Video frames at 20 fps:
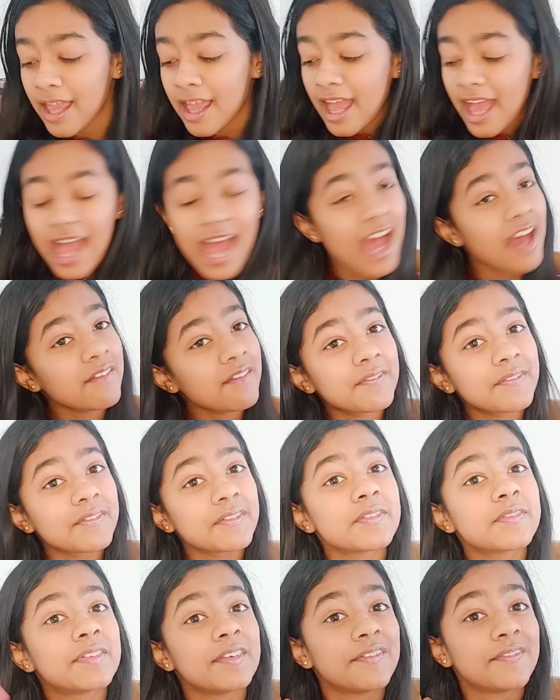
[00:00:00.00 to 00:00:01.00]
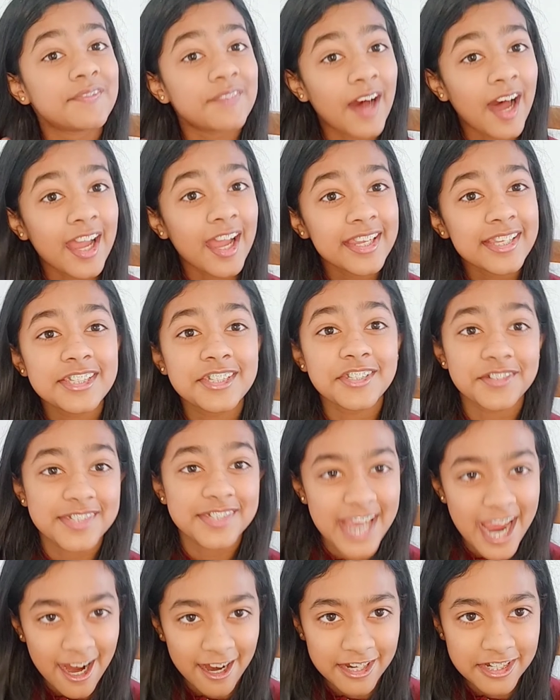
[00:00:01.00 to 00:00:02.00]
F for find your
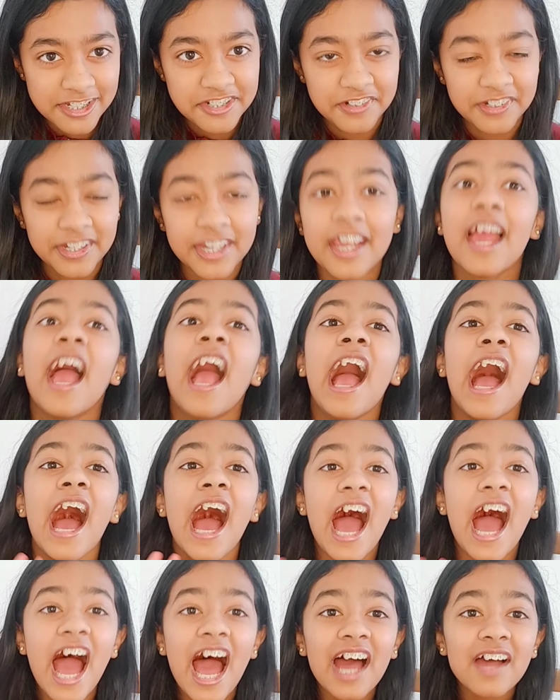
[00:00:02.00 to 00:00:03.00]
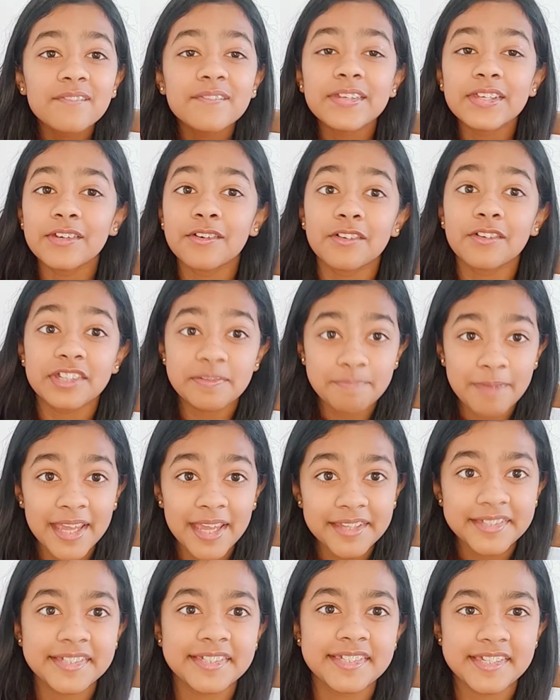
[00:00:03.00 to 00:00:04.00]
territory. Have your
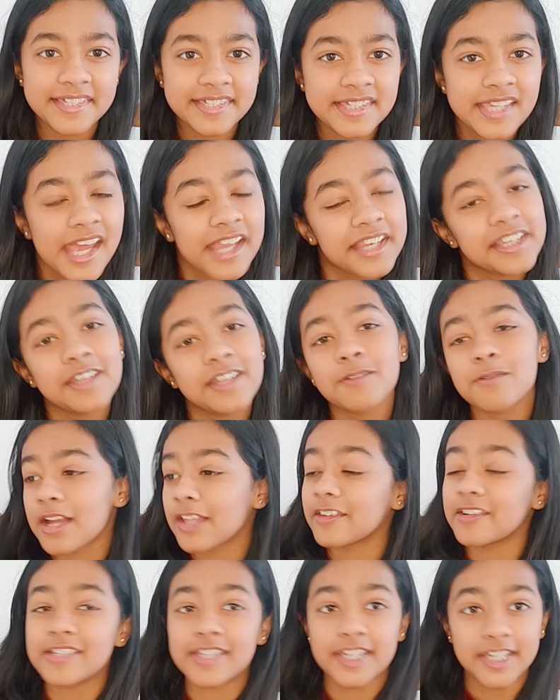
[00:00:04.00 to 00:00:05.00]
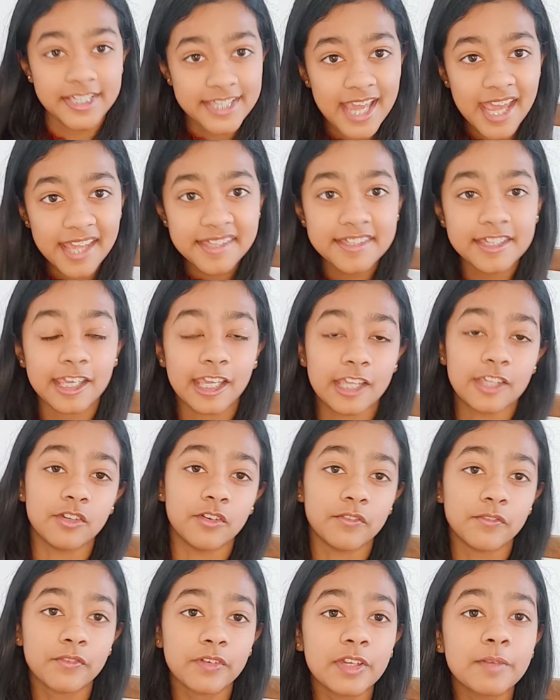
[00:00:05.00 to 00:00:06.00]
space to study, whether it's a desk in your
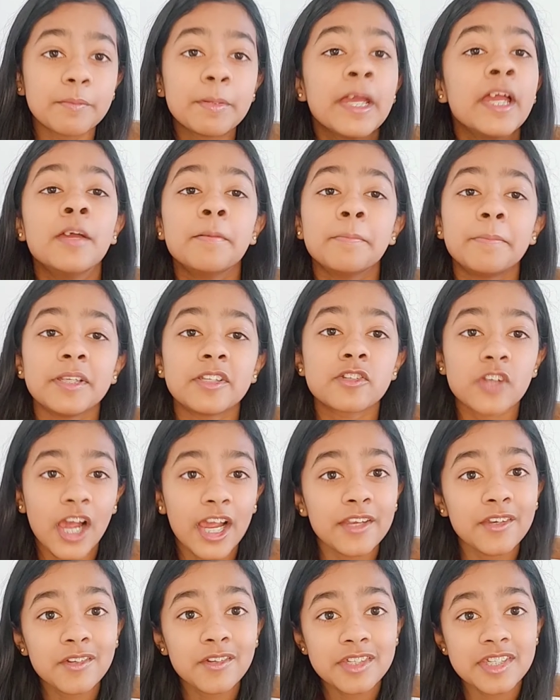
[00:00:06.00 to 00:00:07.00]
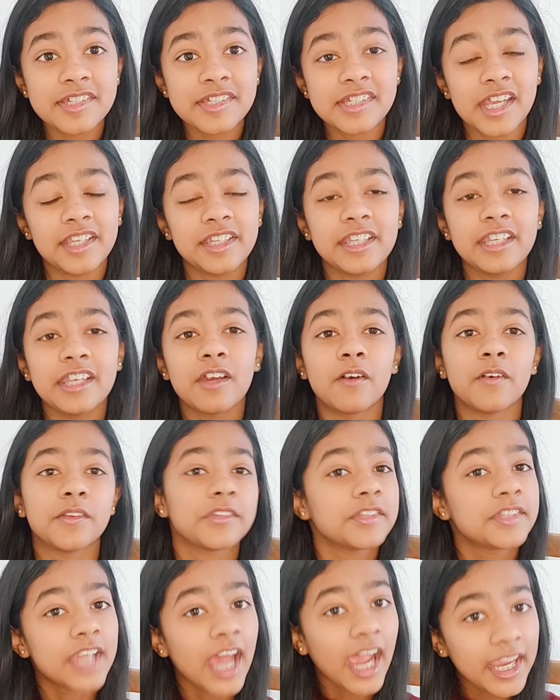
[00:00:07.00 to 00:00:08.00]
room, but try not to study on your
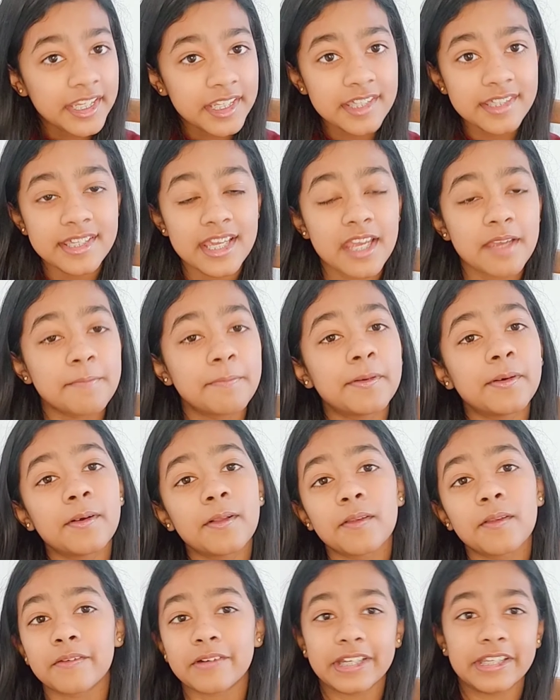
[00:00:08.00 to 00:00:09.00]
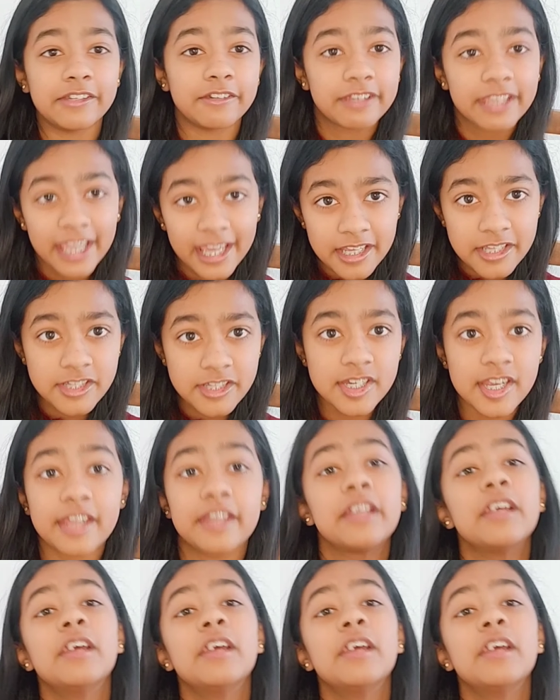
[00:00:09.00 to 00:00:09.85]
dining table or in your kitchen